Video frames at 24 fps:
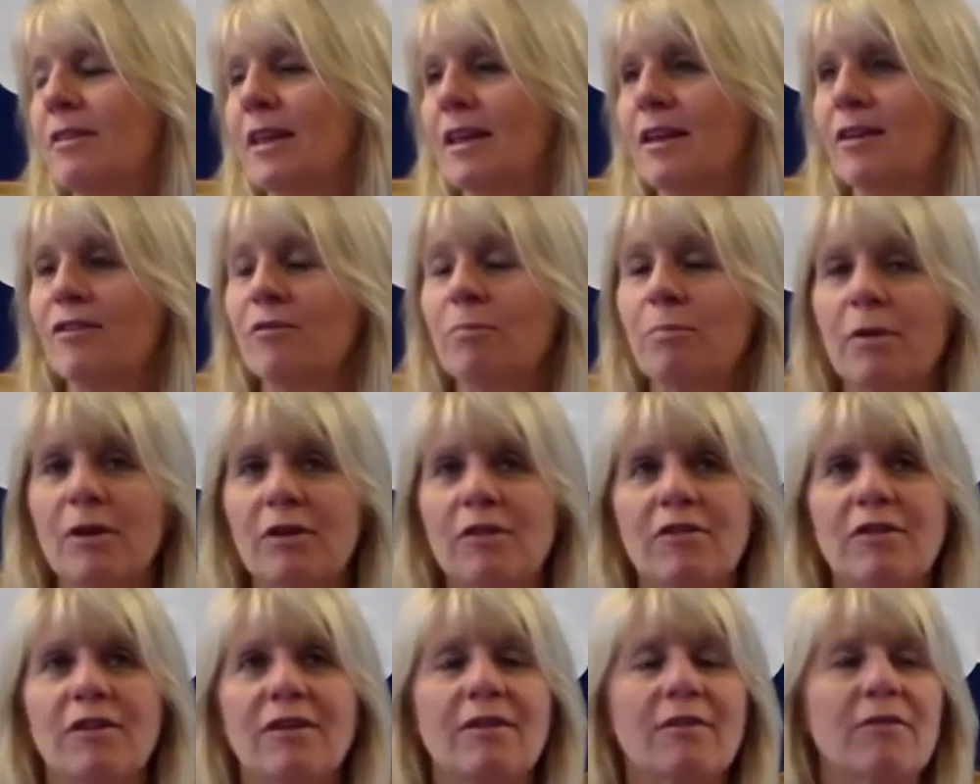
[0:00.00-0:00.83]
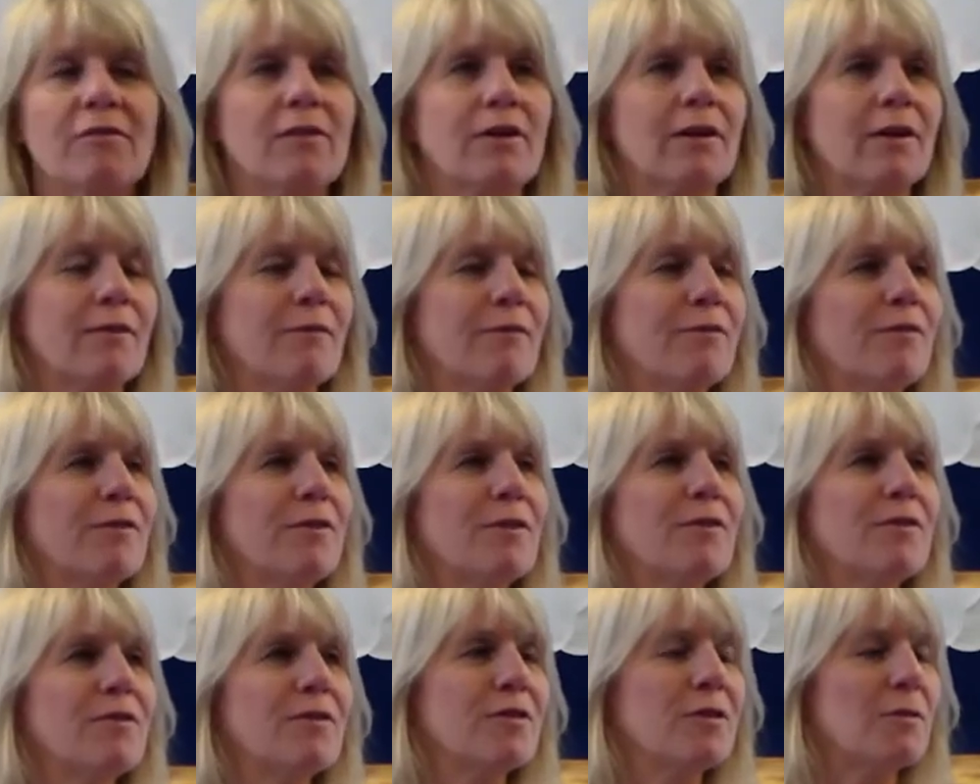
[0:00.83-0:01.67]
the expression of a
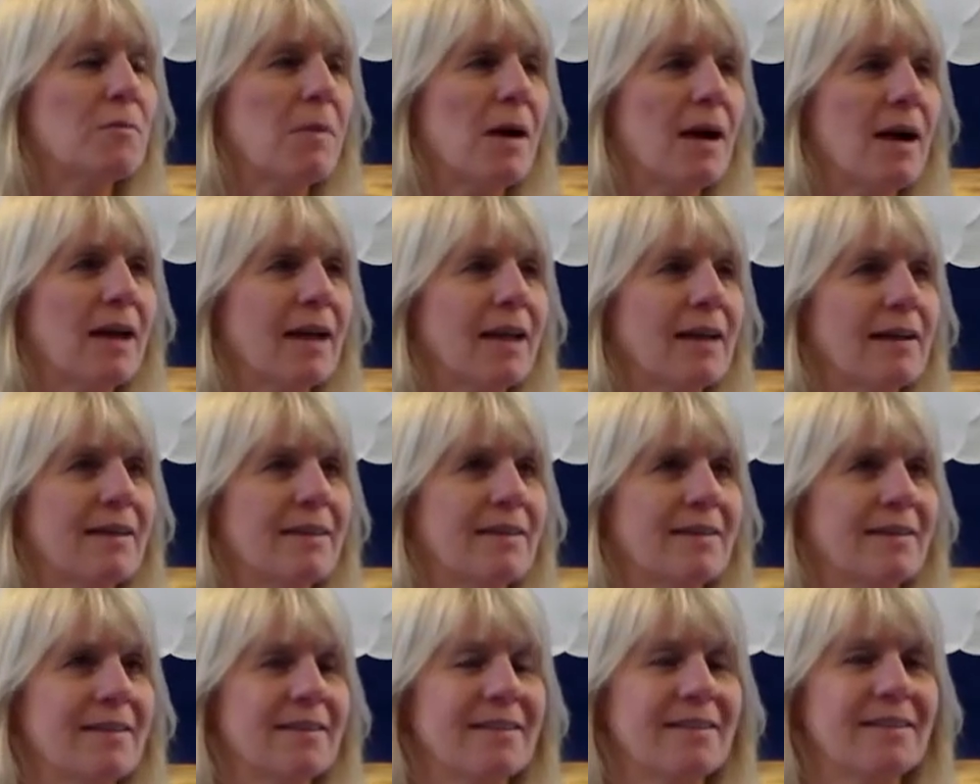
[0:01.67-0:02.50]
confused mind.